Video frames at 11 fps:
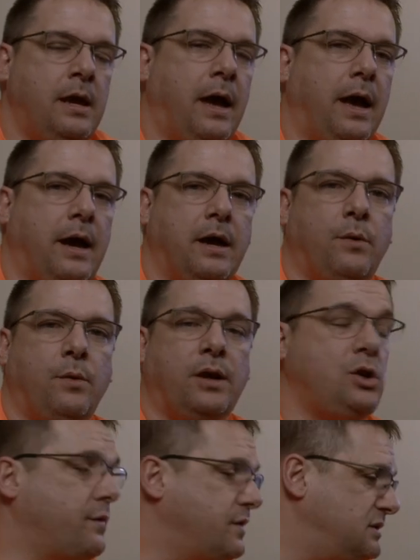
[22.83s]
We're going
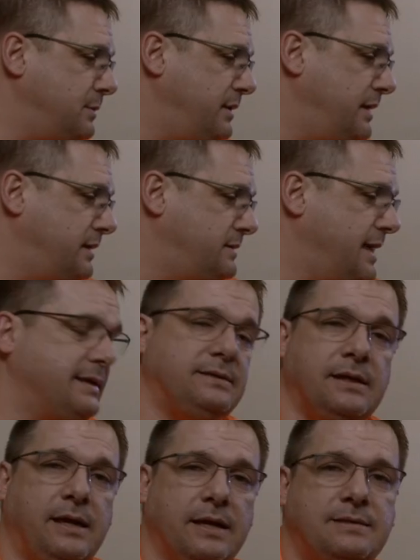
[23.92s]
to go over some of the
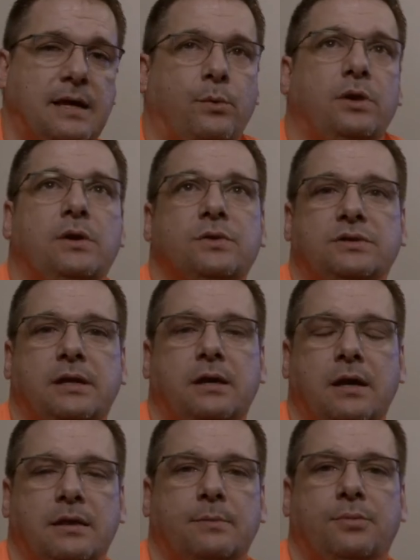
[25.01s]
testing kits that we're using
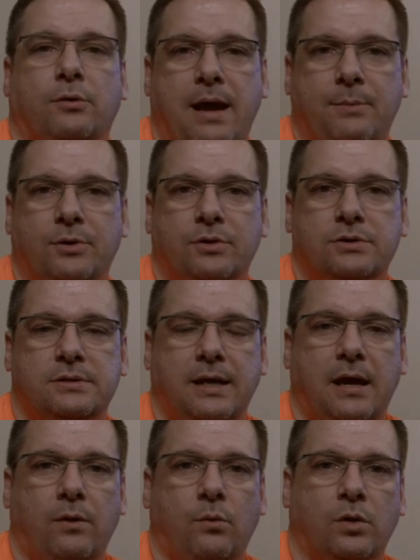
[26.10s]
and the parameters
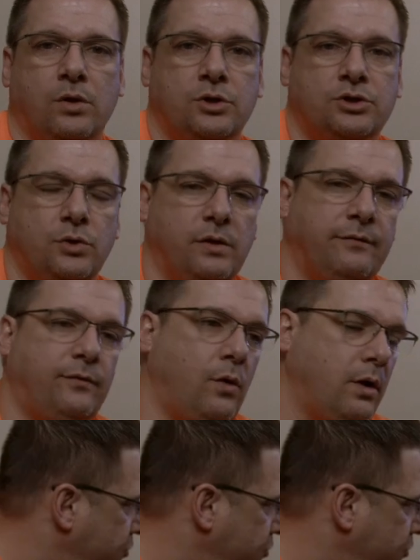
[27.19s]
that we're shooting for.